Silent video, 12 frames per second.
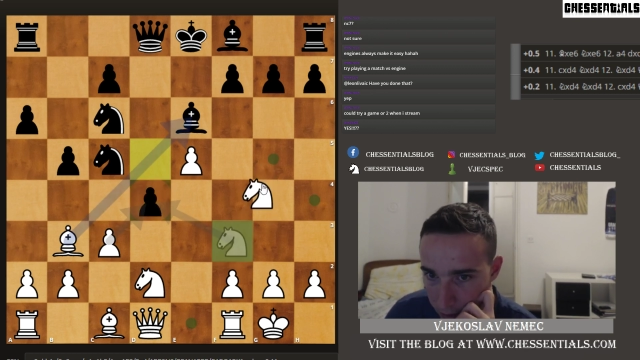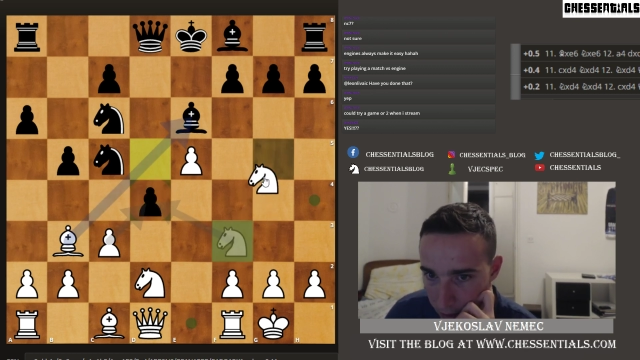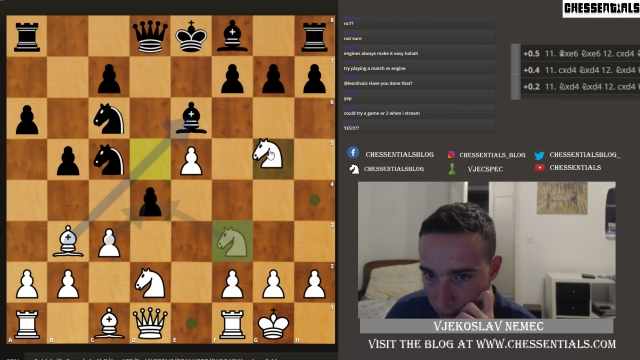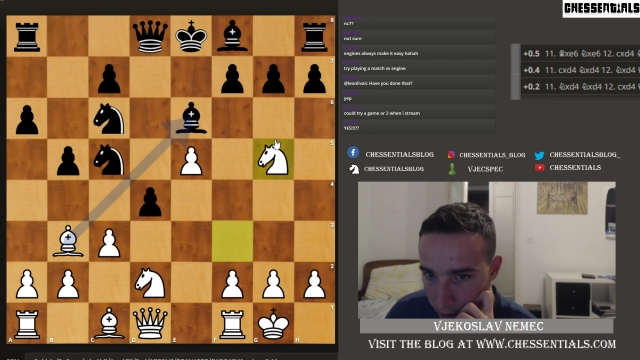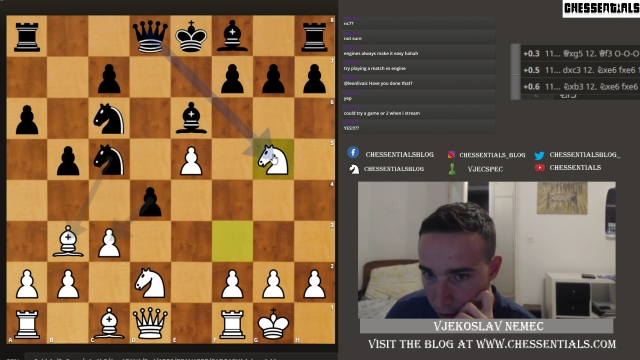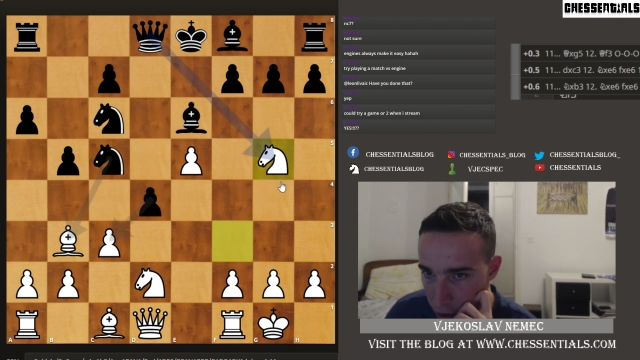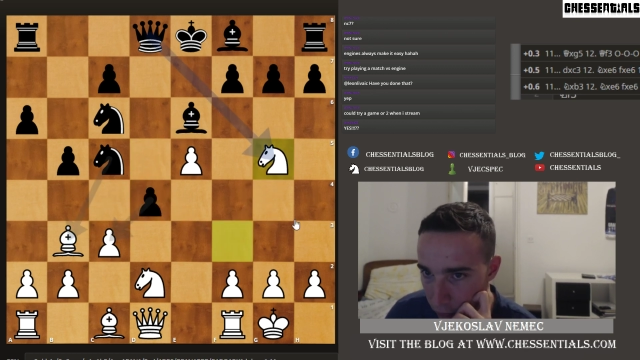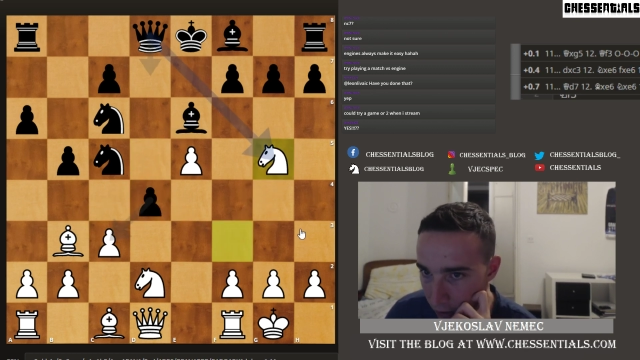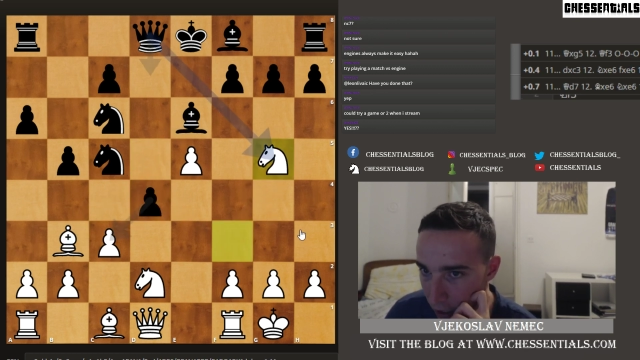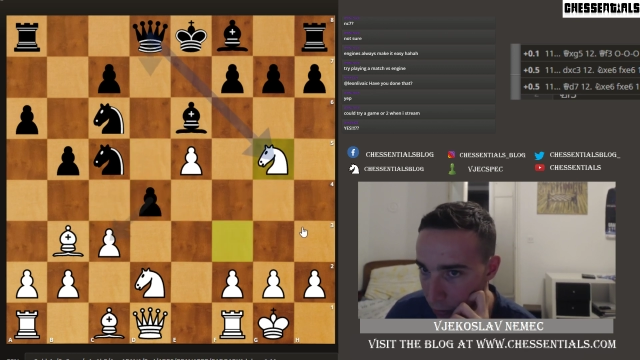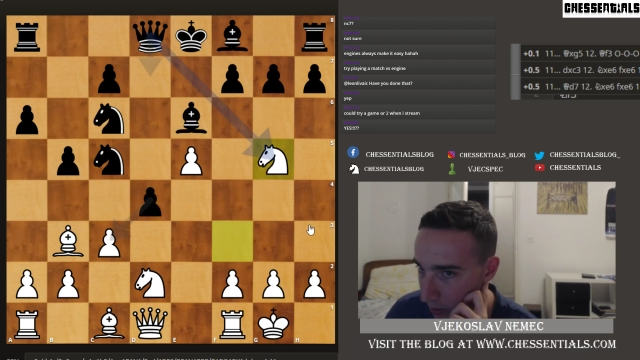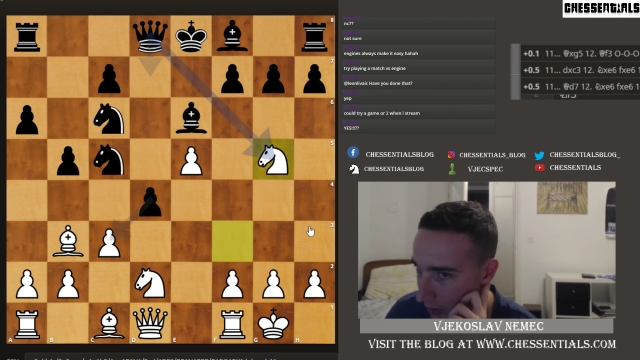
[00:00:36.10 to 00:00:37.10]
knight g5
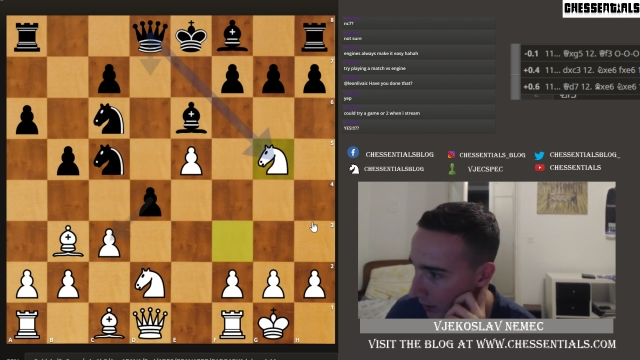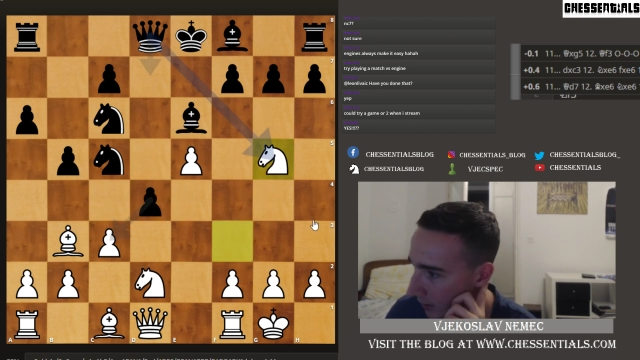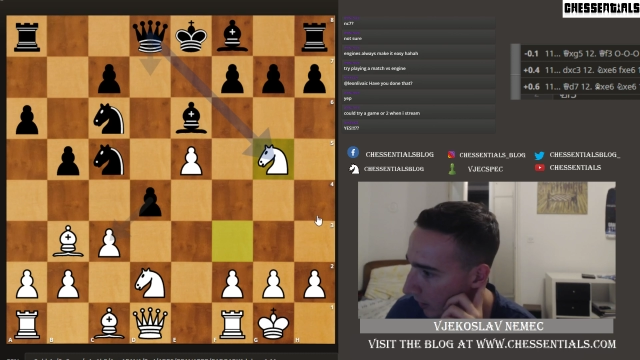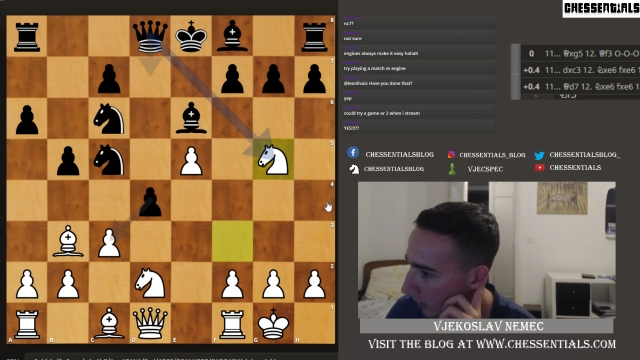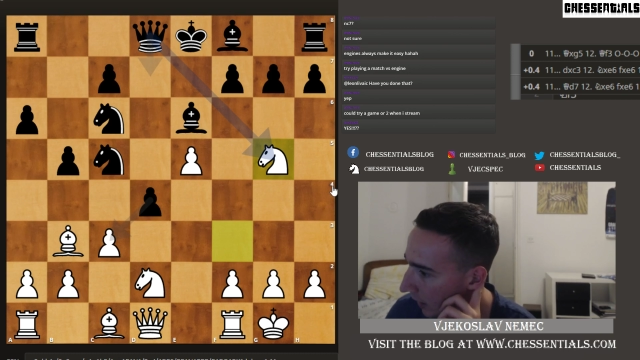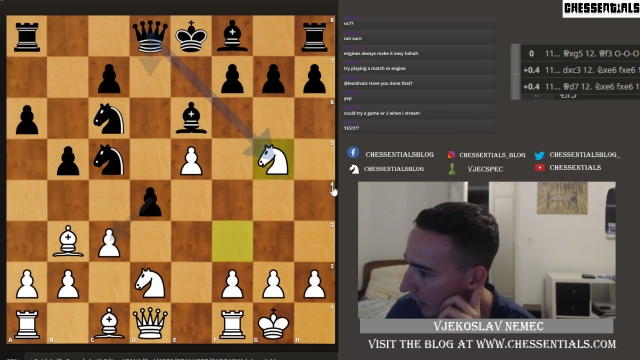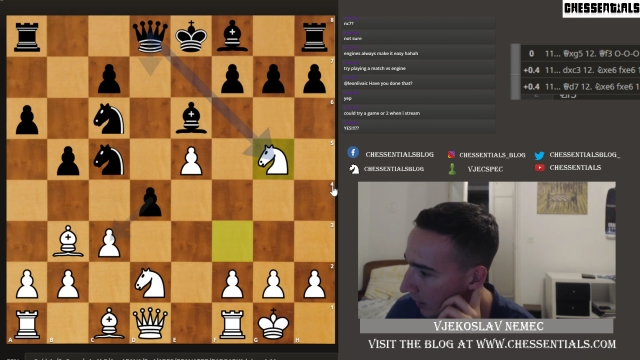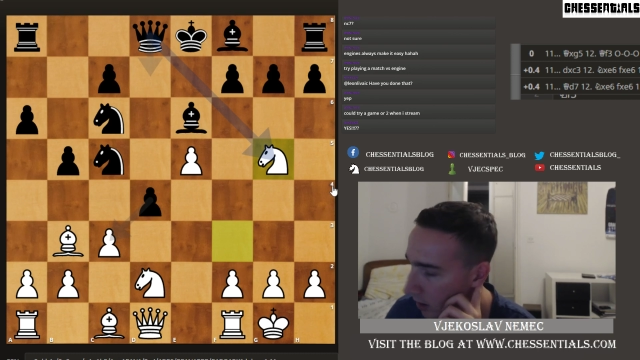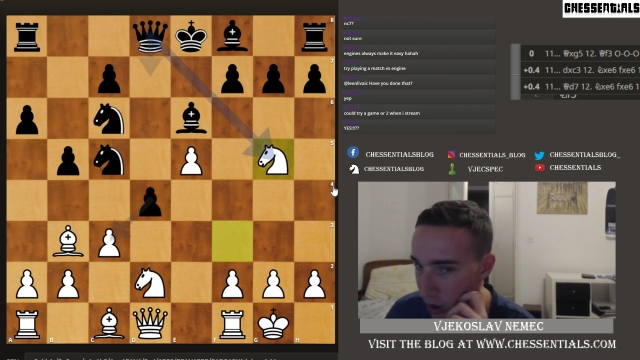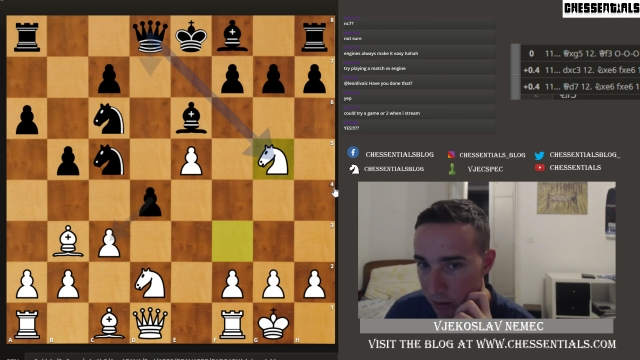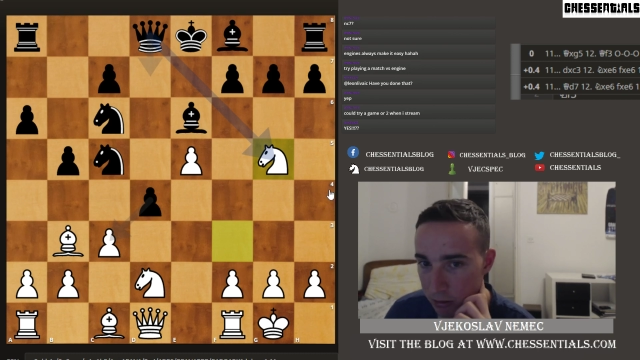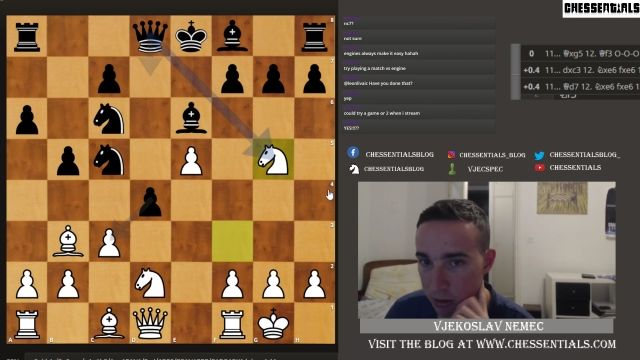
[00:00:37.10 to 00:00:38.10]
was
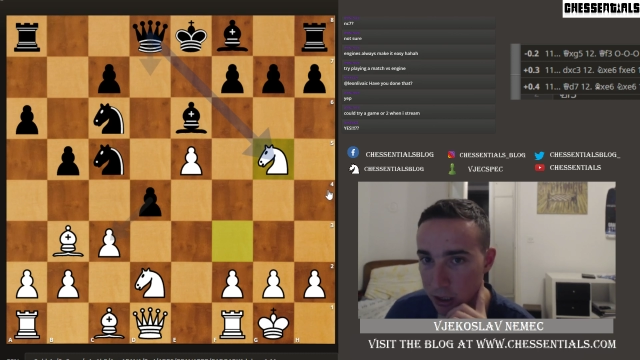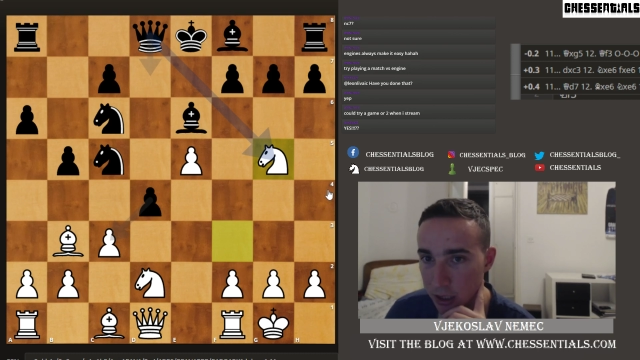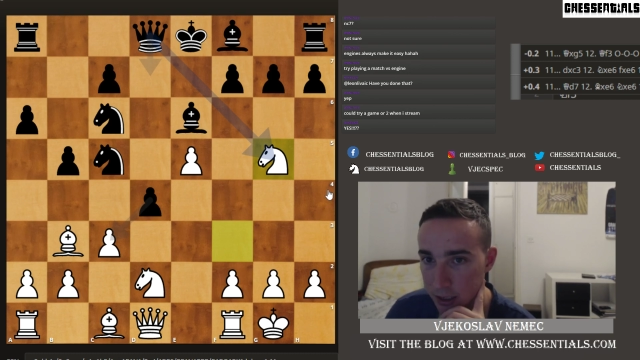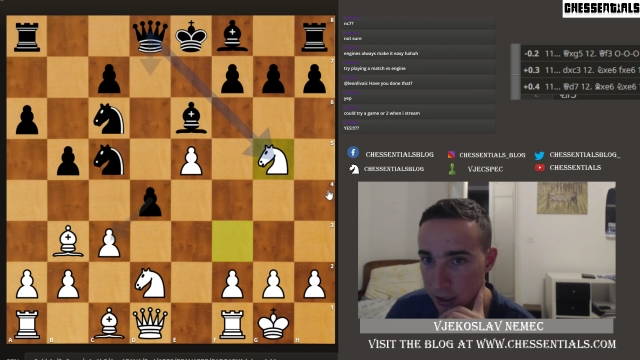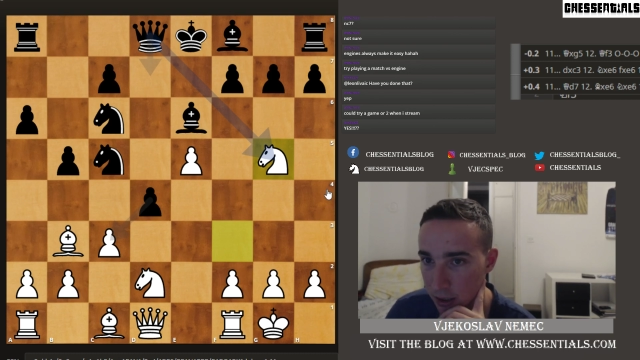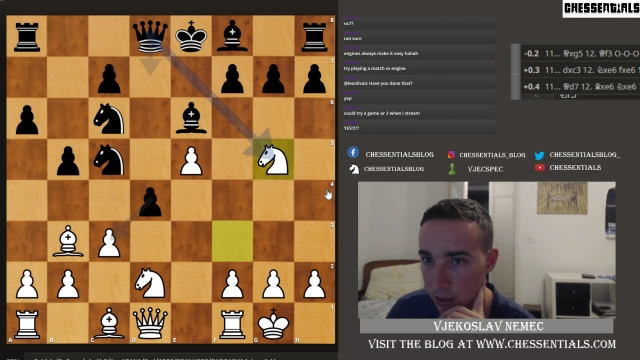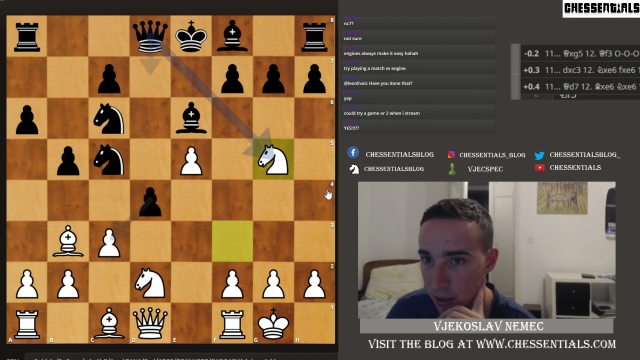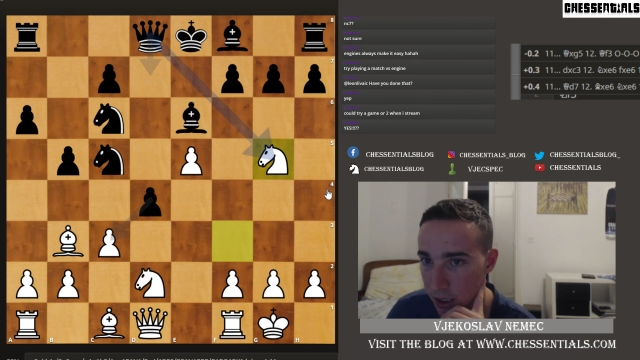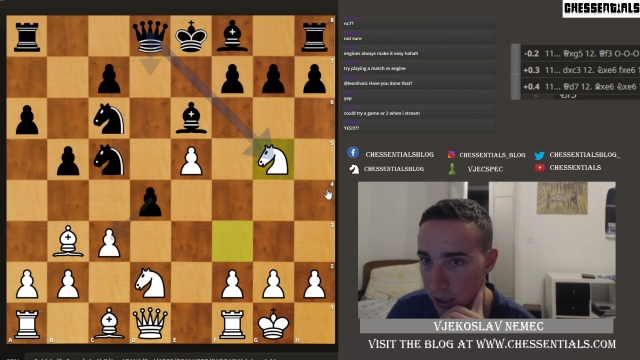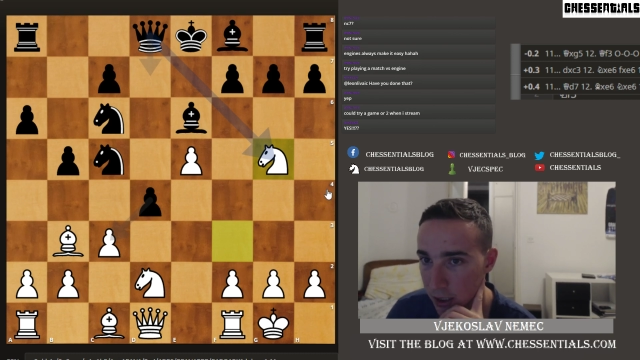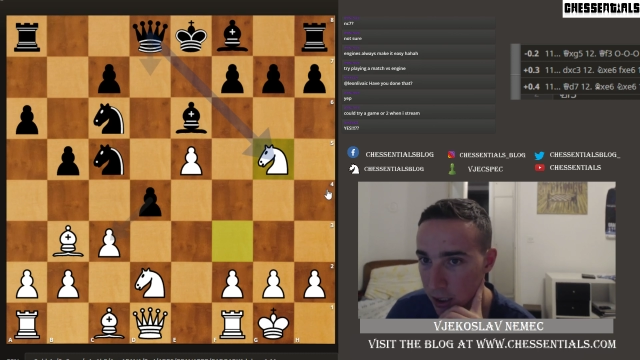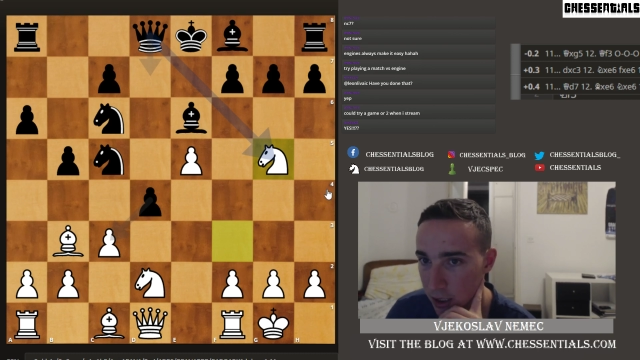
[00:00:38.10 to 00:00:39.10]
extensively tested
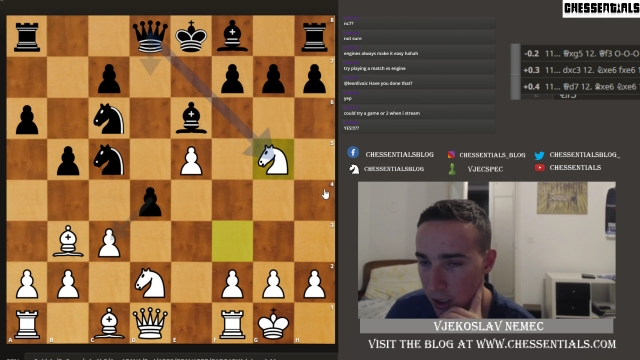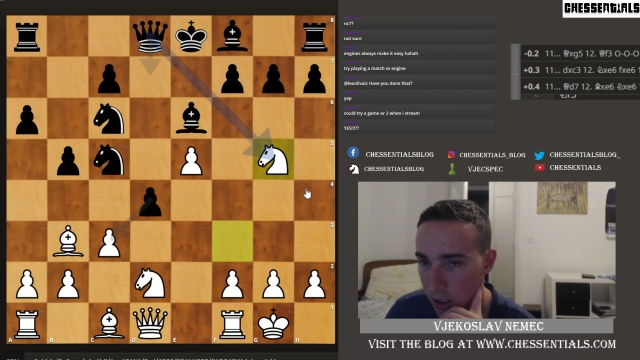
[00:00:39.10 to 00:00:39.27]
here.